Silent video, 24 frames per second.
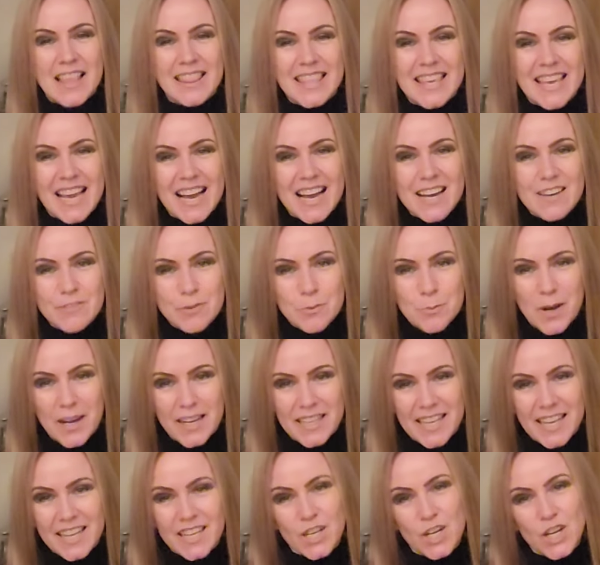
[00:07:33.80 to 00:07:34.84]
The other
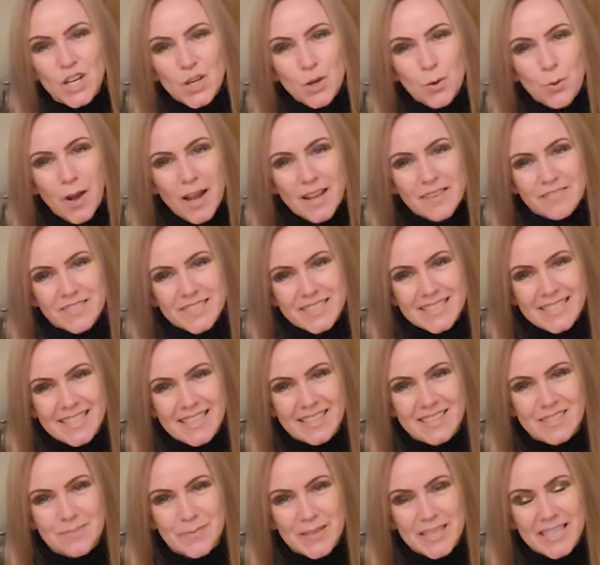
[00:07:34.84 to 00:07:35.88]
one I couldn't quite
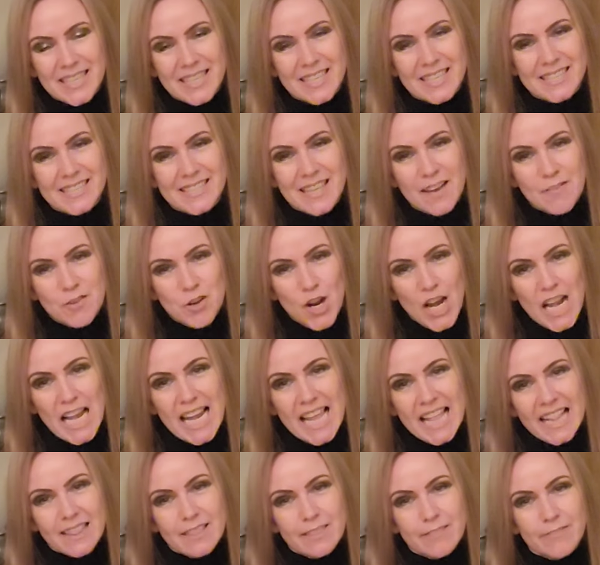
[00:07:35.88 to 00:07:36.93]
resist because I've got a
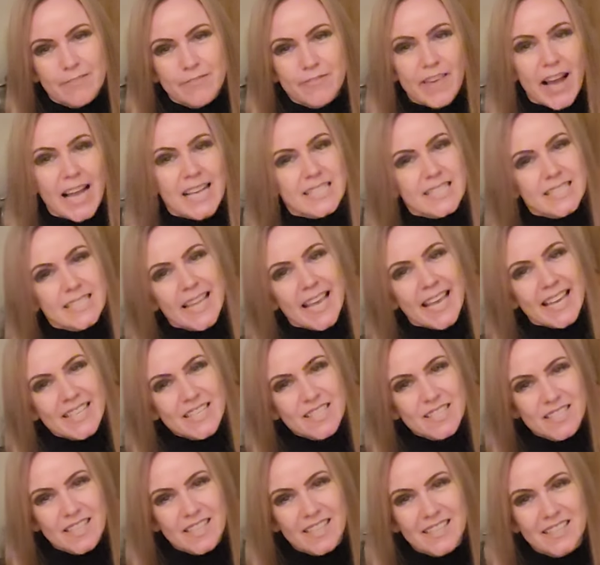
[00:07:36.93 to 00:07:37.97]
little
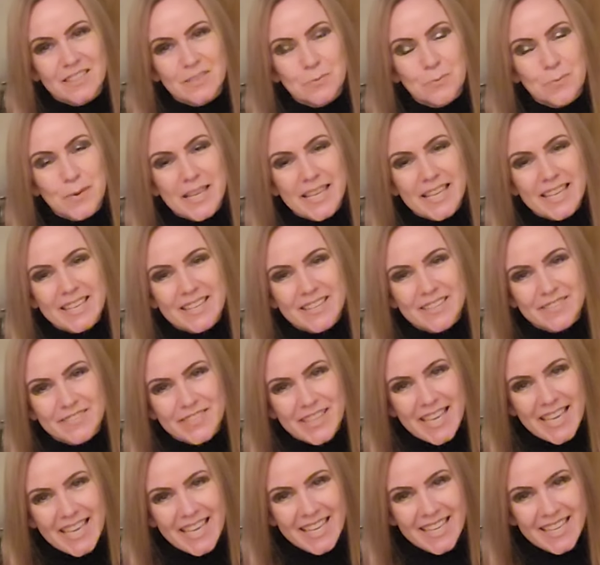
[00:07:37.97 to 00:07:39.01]
fascination with
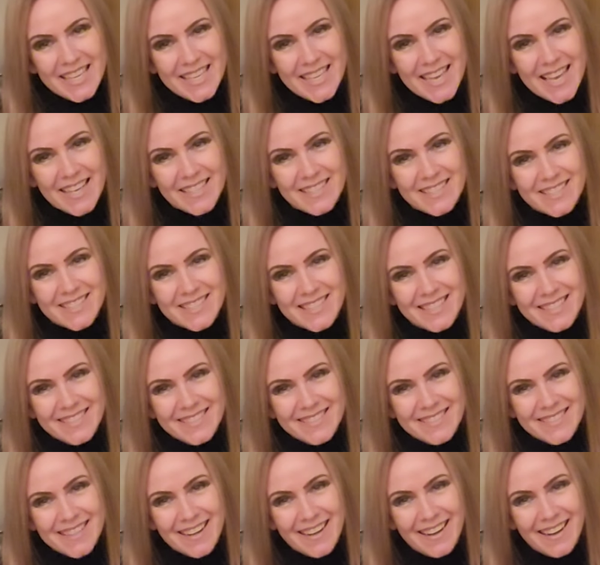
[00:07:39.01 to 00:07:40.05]
a
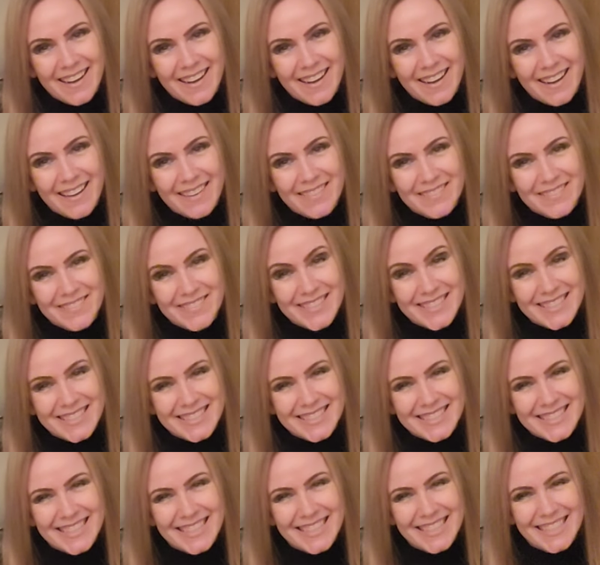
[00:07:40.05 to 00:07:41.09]
shunter,
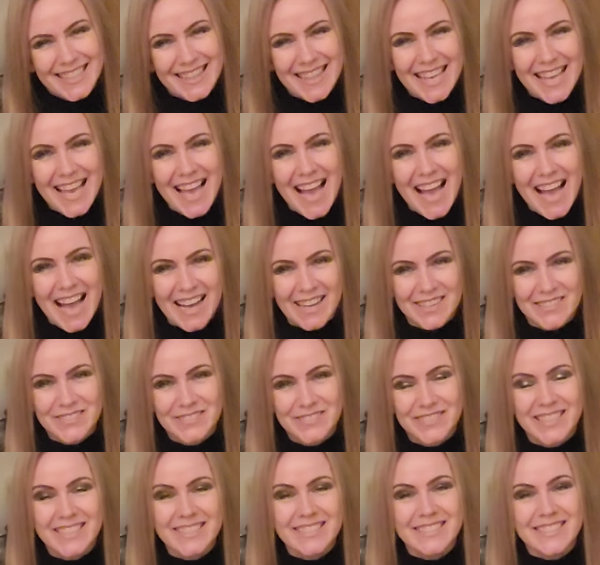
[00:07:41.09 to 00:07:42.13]
which they have
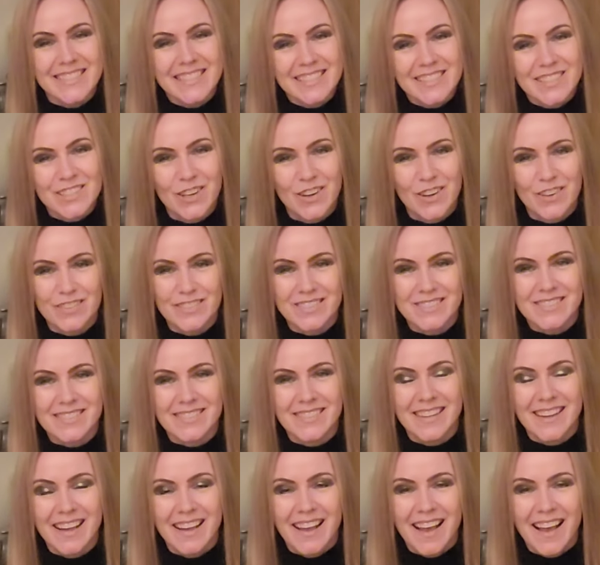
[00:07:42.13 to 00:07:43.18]
at Didcot.
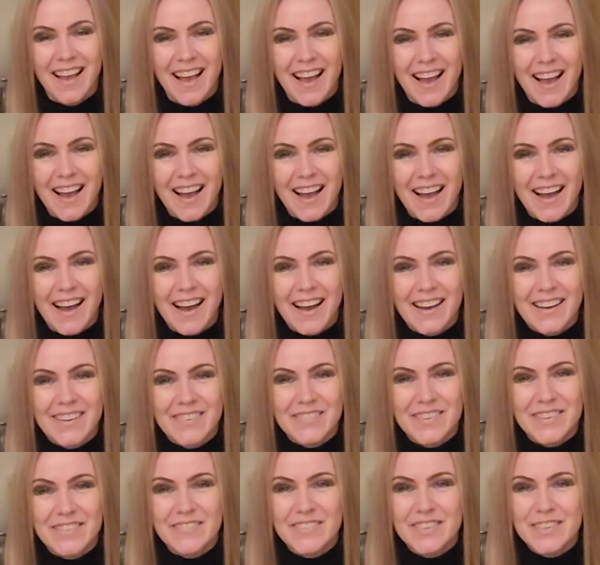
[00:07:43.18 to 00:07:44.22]

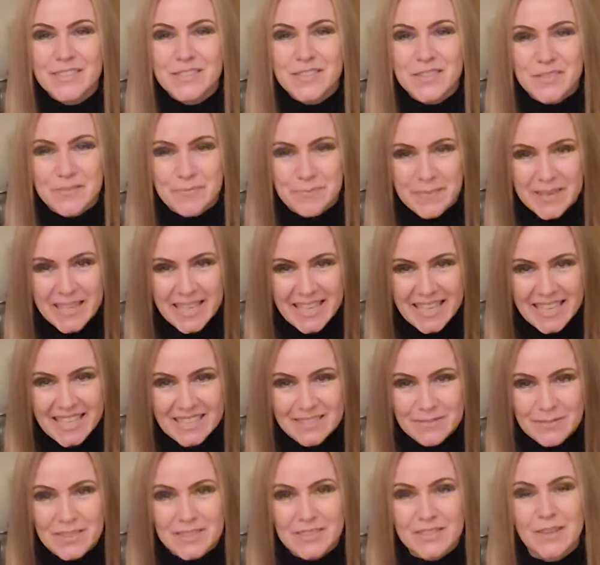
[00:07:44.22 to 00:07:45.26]
And those who've
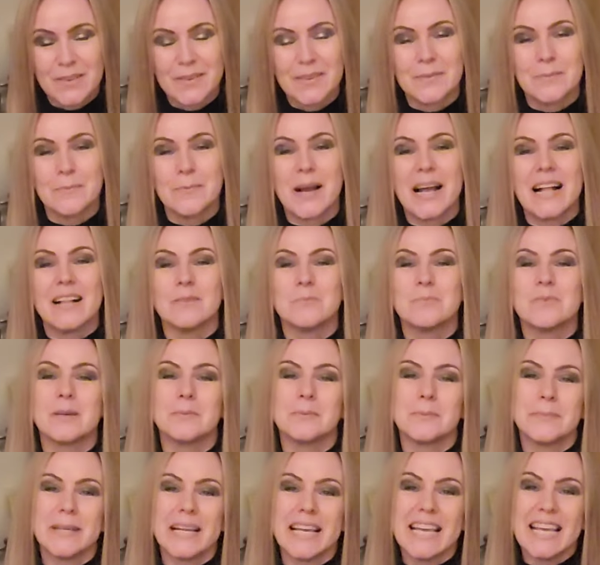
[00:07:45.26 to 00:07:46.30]
been will know it well,
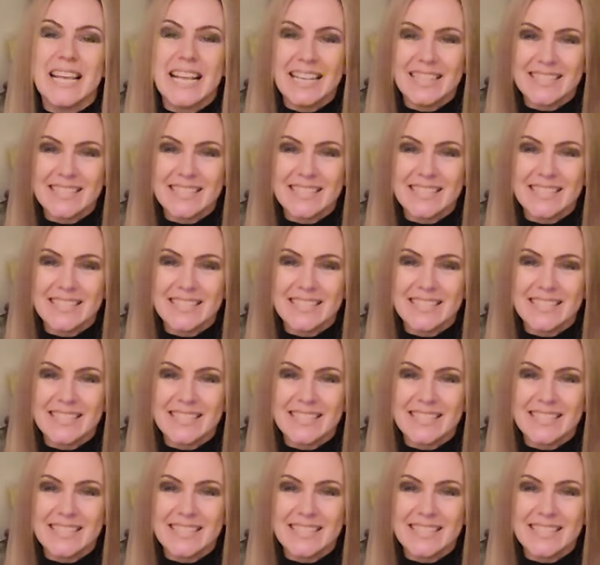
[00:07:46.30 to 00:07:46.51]
probably.